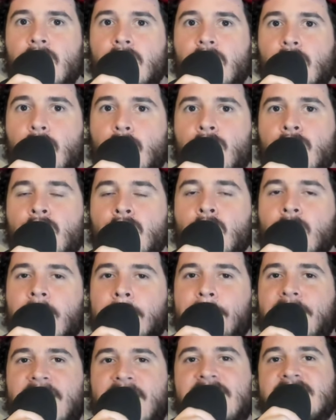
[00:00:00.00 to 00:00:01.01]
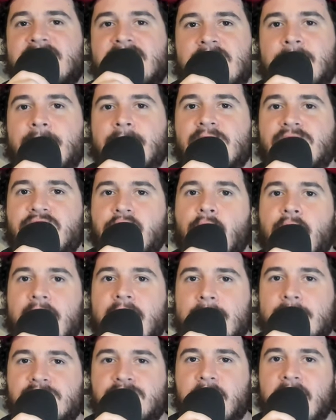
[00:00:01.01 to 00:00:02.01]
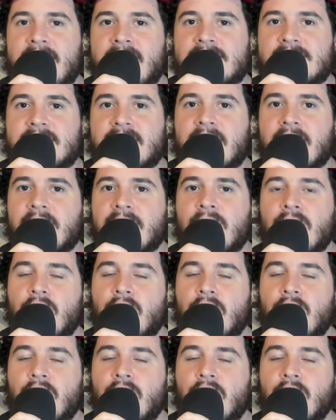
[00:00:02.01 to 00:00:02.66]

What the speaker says: who replaces him at Joe Gibbs Racing?